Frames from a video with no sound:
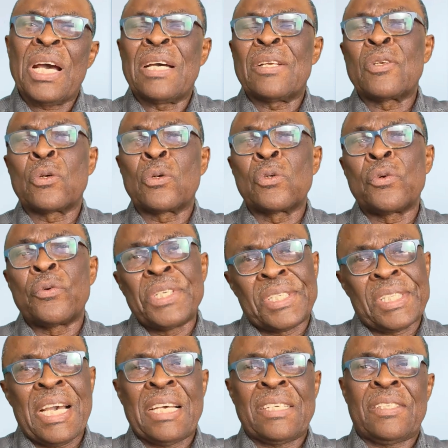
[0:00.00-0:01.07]
handle
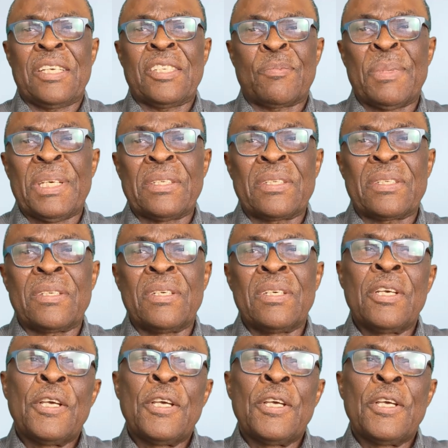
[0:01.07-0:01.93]
risk assessment.